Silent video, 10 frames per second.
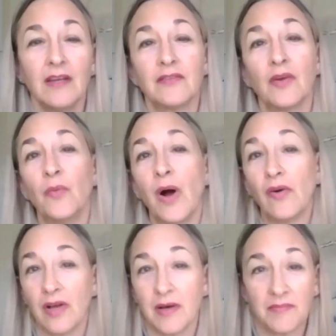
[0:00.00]
So
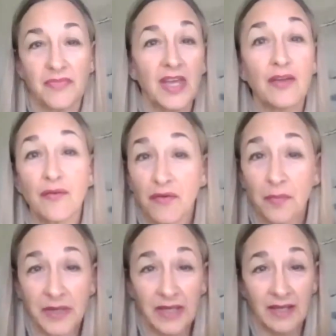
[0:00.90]
welcome, thank you for
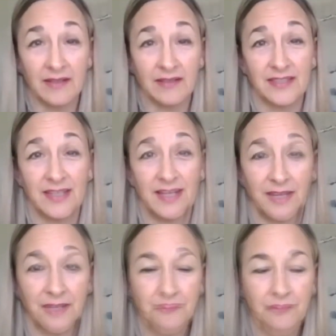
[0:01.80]
being here
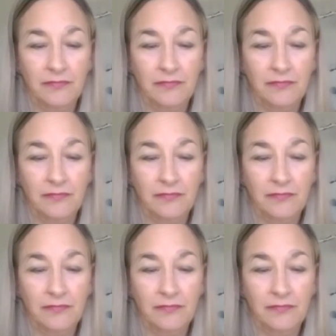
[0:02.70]
today.